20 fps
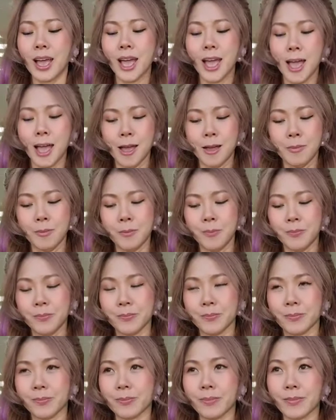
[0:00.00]

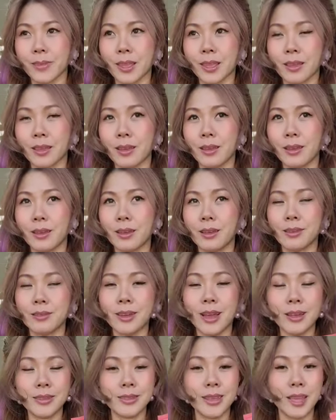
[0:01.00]
Um,
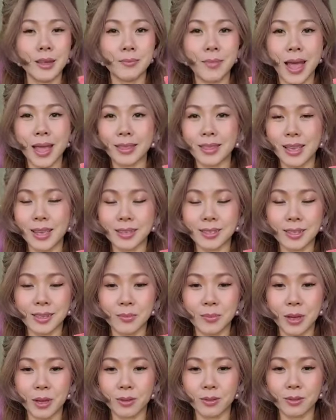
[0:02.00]
not saying bad things
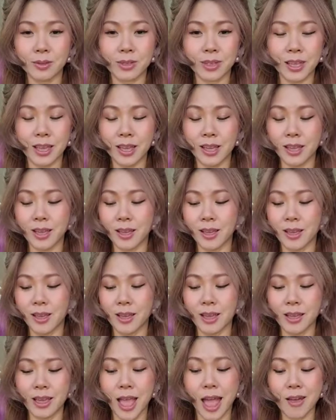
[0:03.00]
about uh,
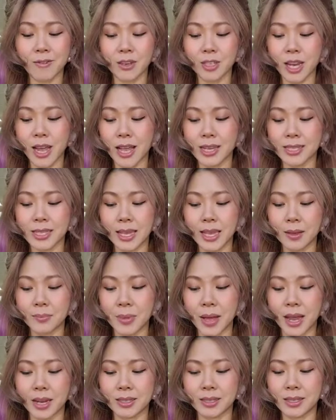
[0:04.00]
advertising,
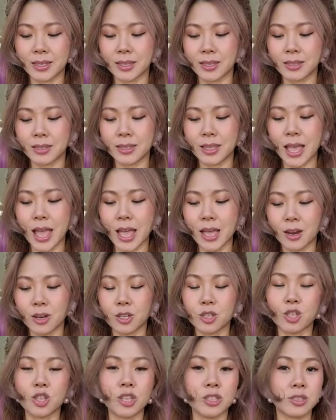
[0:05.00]
but there
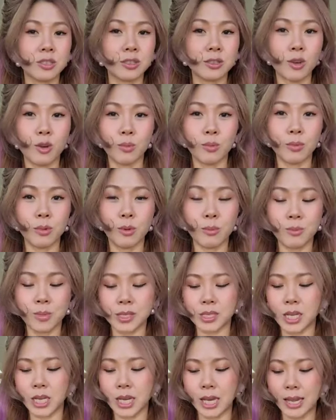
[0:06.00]
is just so
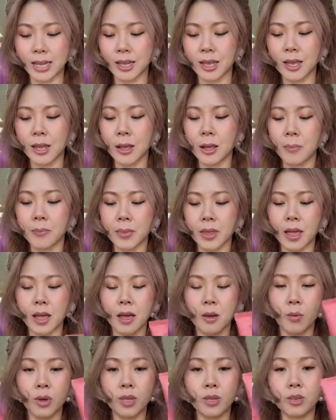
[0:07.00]
misleading.
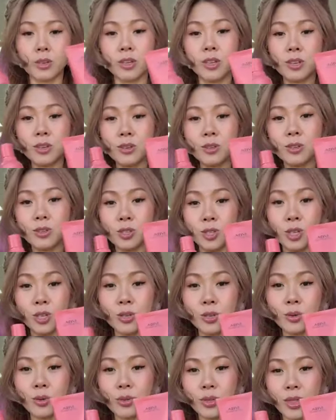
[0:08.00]
Uh, when you use two